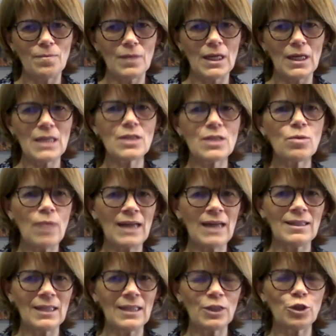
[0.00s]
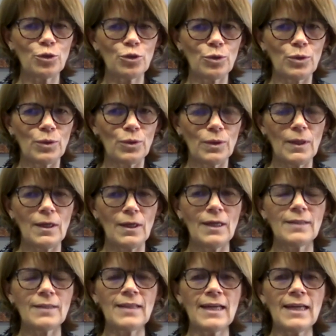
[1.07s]
is the right thing to do.
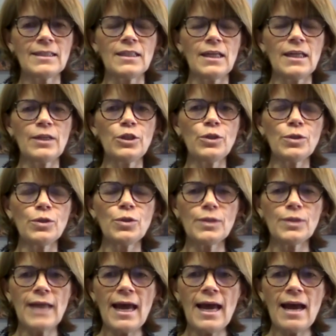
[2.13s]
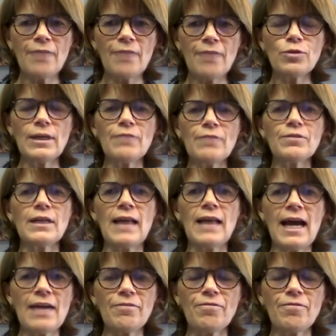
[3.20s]
That they have to live the
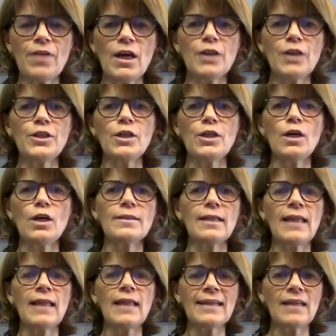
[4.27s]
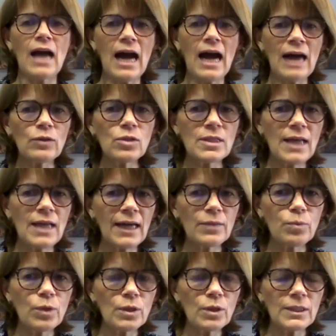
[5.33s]
life, like the outside
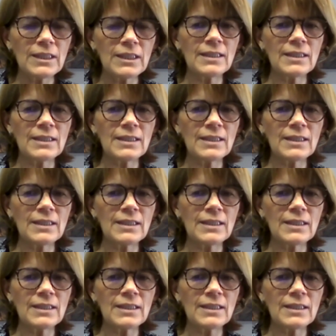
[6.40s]
world is